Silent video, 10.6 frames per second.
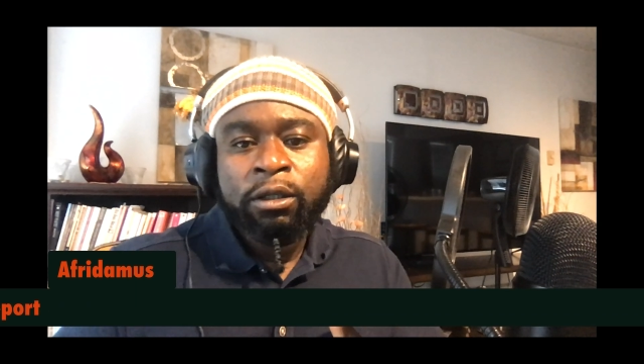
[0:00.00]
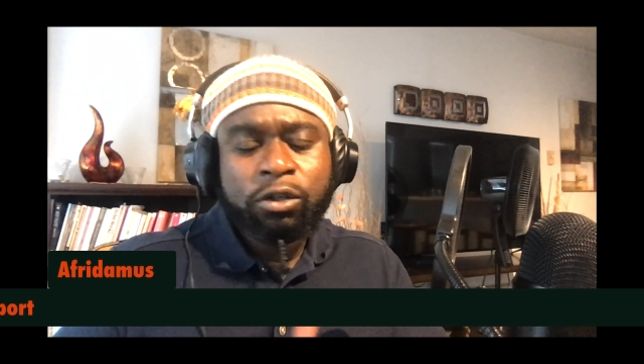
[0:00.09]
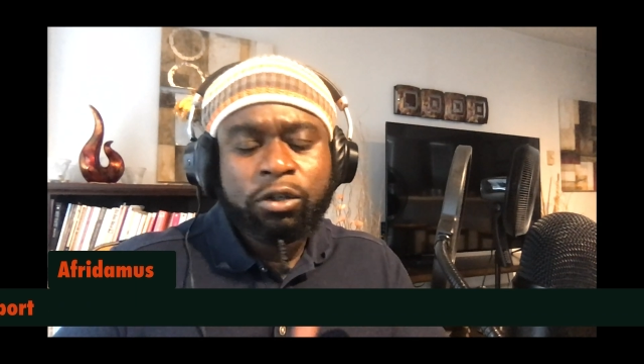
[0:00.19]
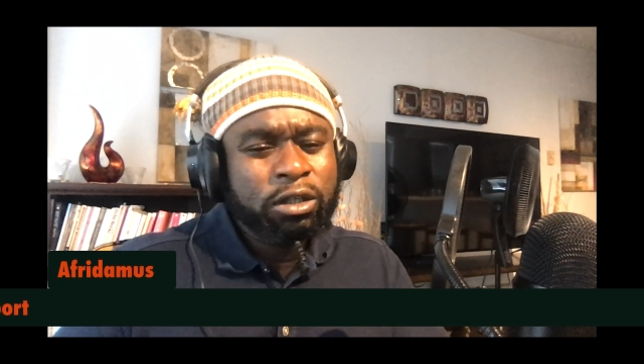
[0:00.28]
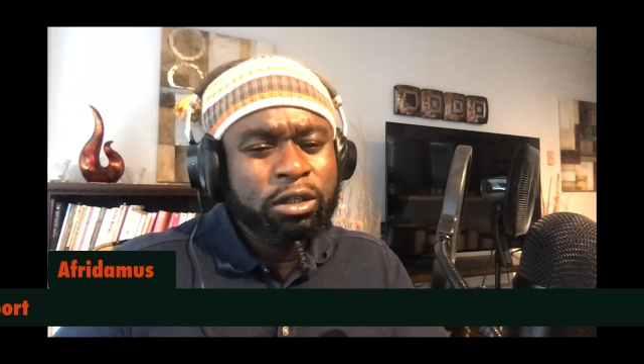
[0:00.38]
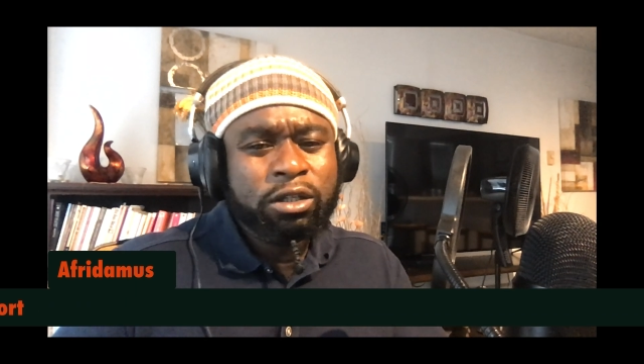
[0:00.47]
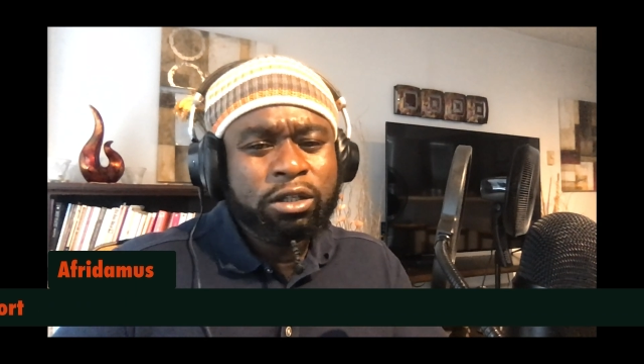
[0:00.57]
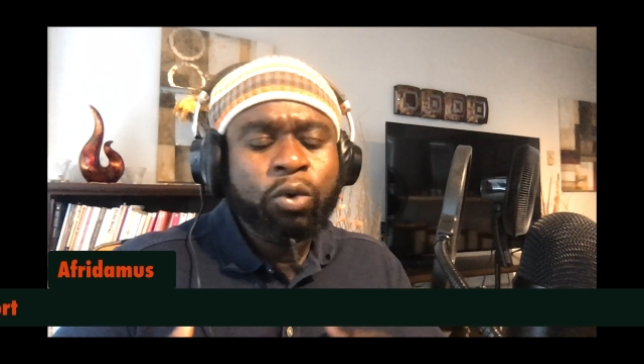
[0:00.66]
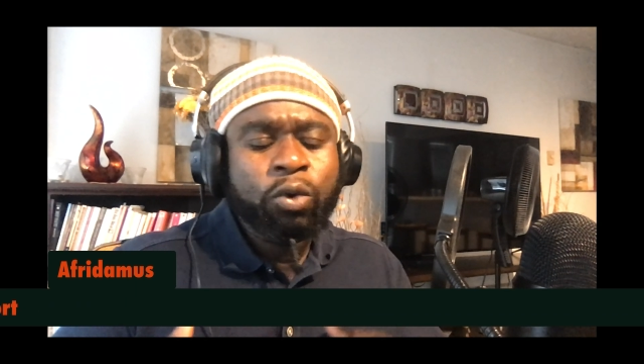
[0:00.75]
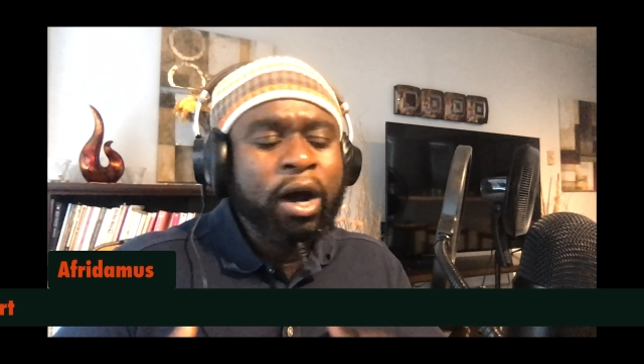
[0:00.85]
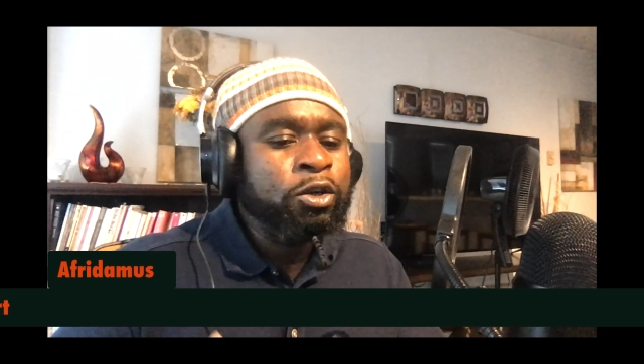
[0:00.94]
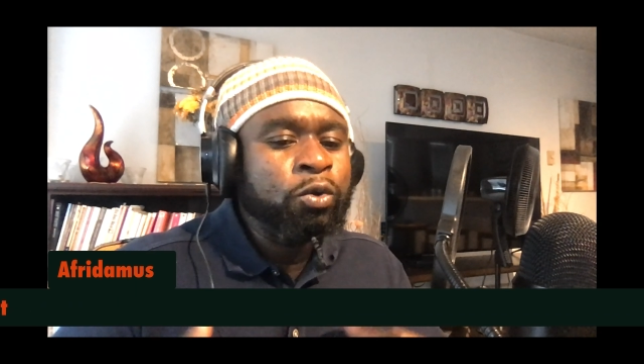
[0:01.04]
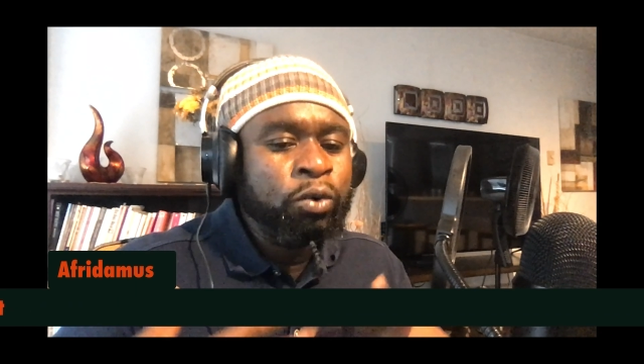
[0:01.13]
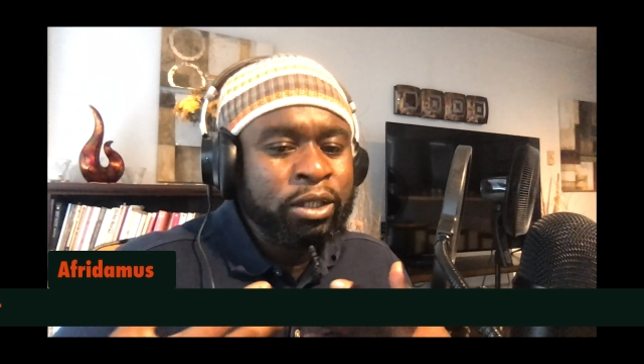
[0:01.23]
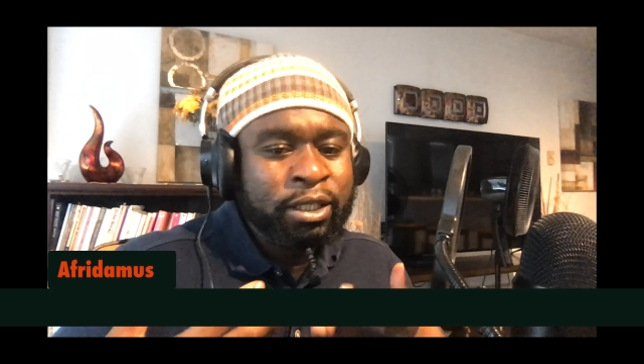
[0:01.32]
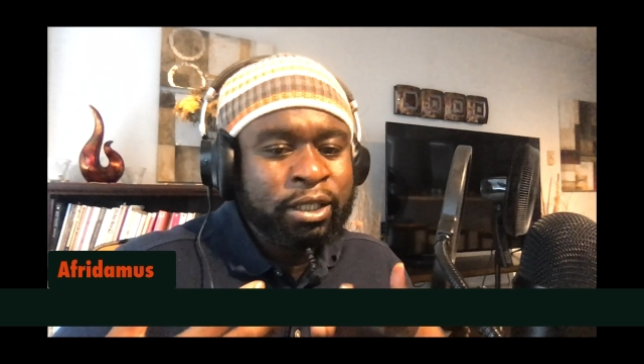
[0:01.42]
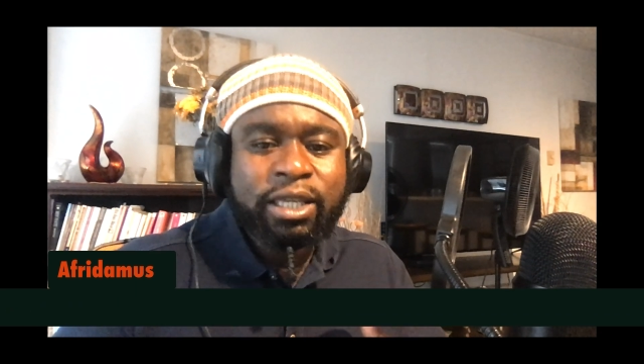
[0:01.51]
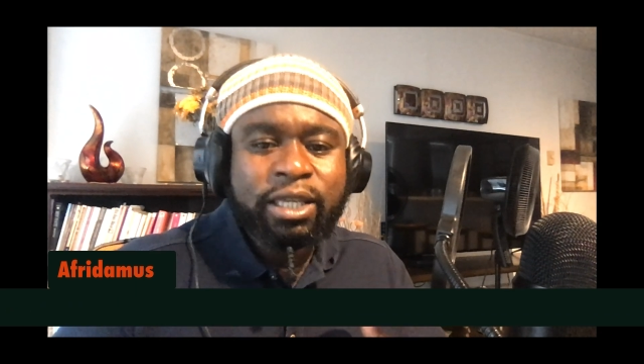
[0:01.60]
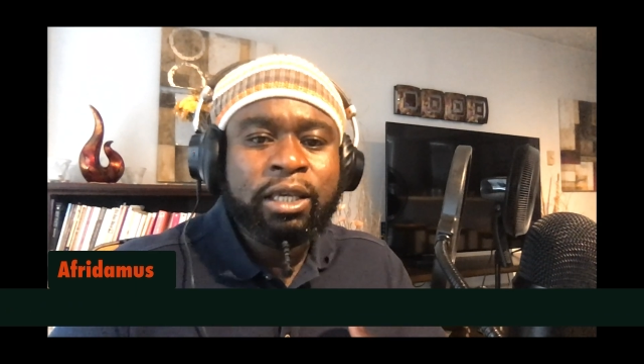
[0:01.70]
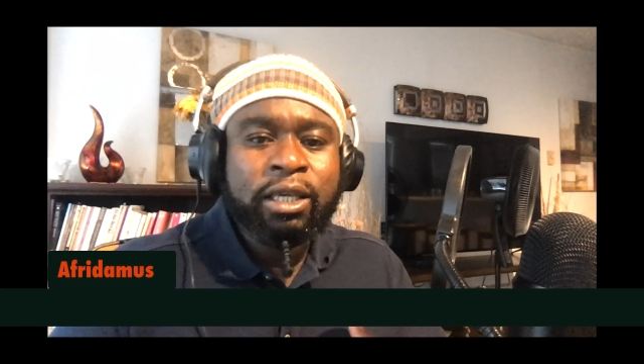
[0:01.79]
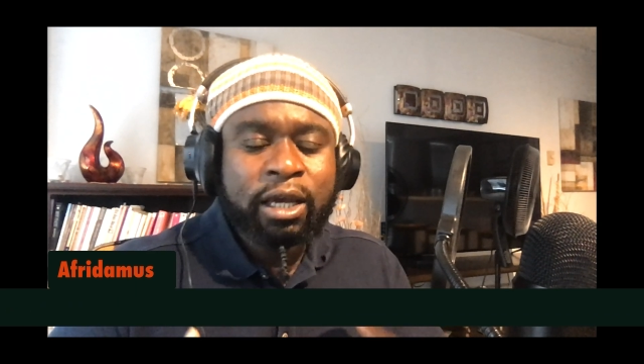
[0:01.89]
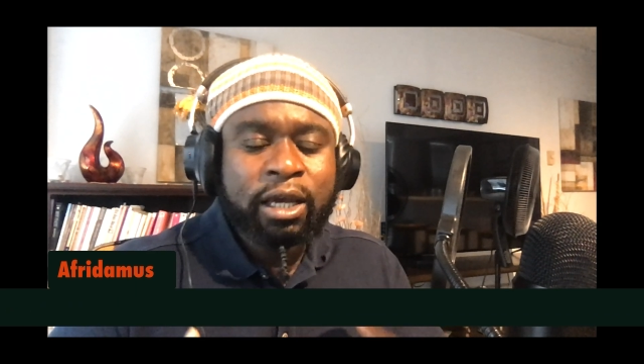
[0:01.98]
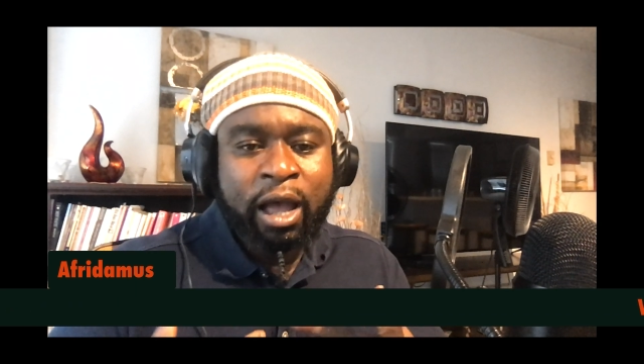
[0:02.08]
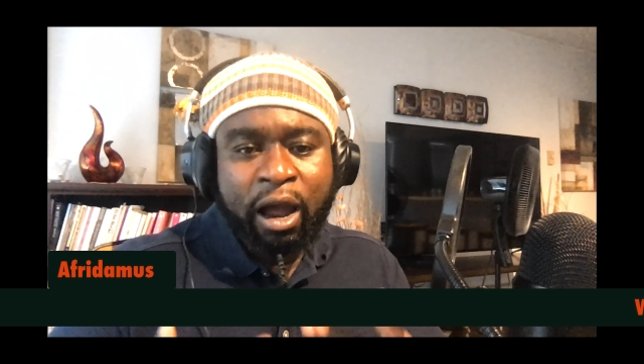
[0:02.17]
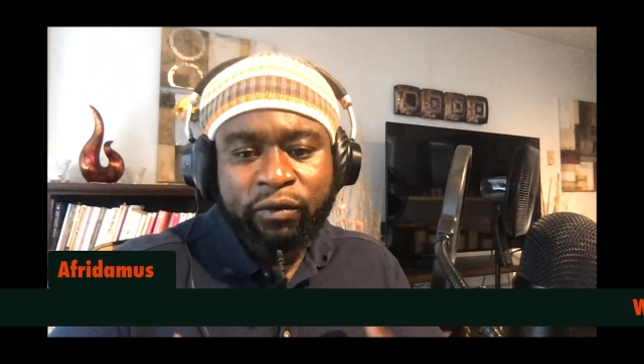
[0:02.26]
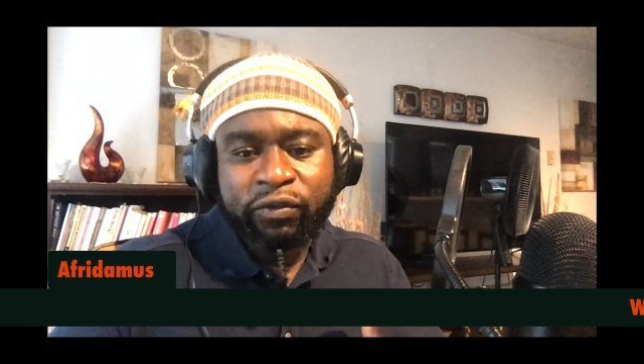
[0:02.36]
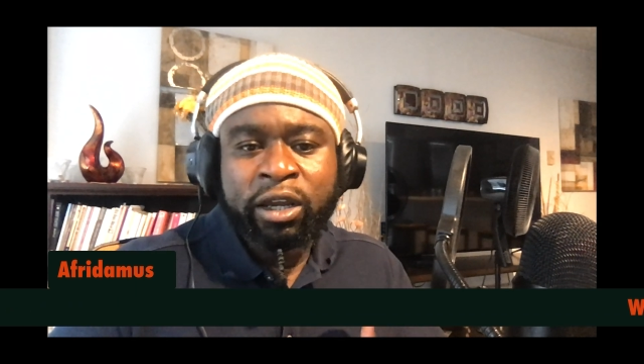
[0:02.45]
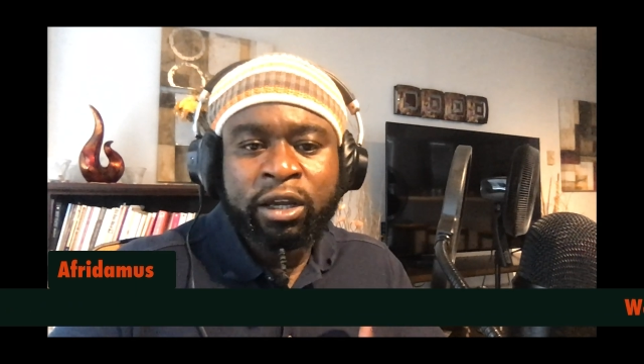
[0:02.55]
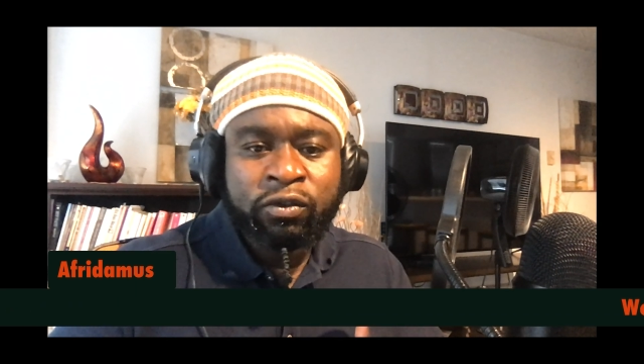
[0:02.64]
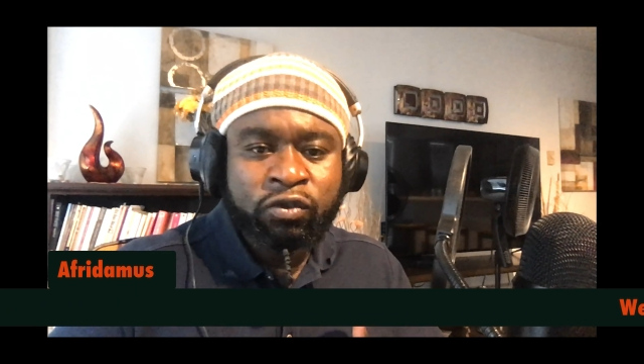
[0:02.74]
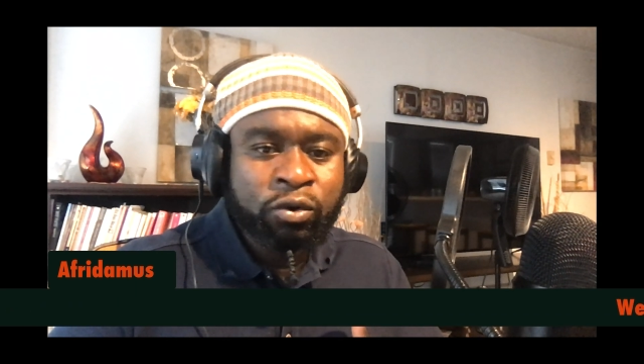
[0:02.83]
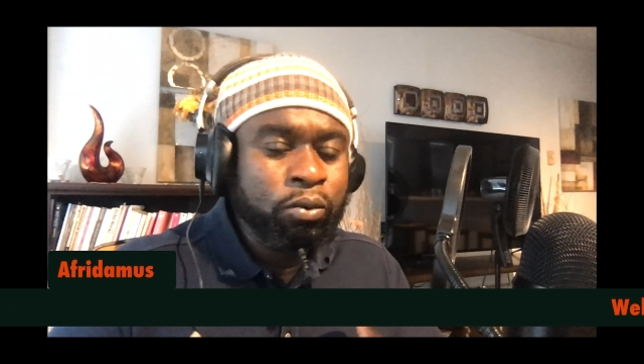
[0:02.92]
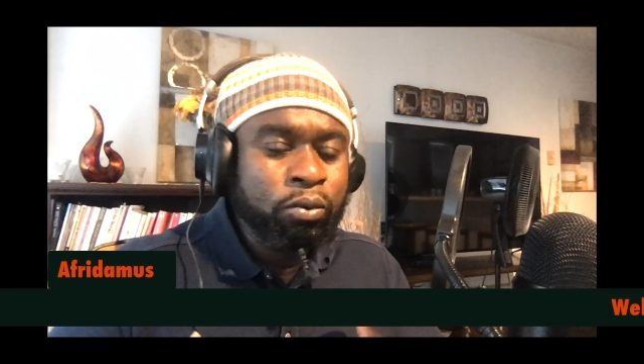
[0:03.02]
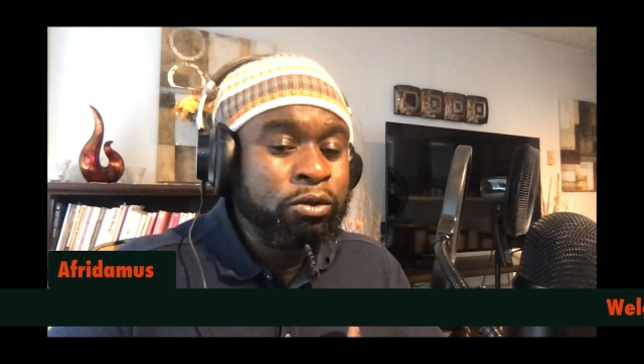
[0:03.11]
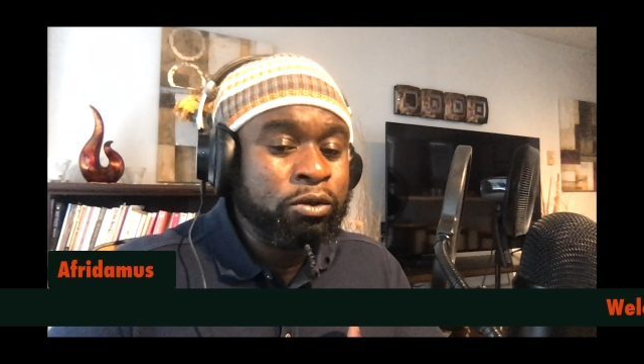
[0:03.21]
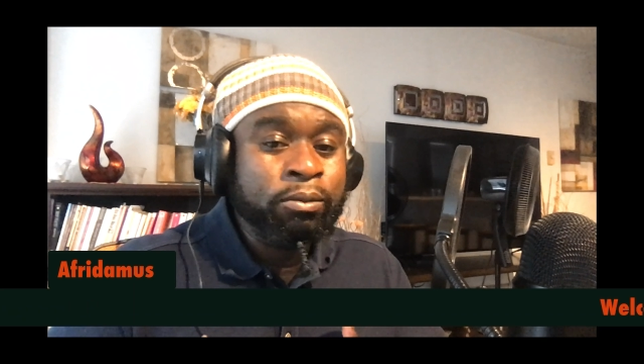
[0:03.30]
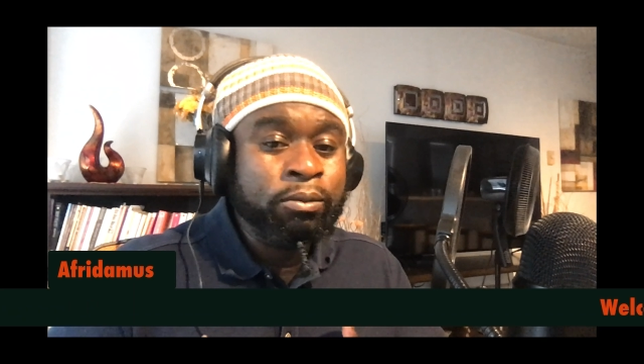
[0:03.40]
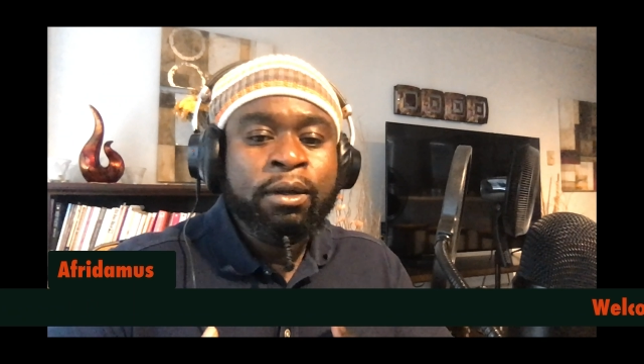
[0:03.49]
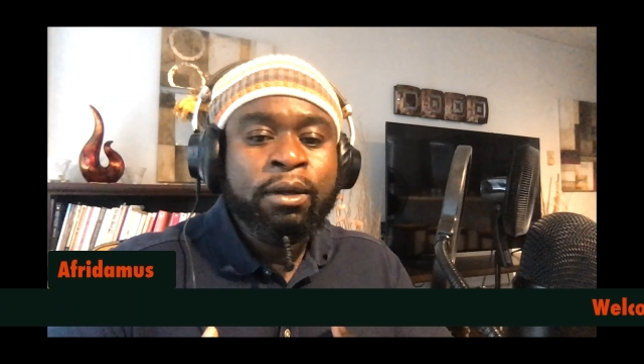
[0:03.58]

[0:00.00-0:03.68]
So this is why you would see Africans who want to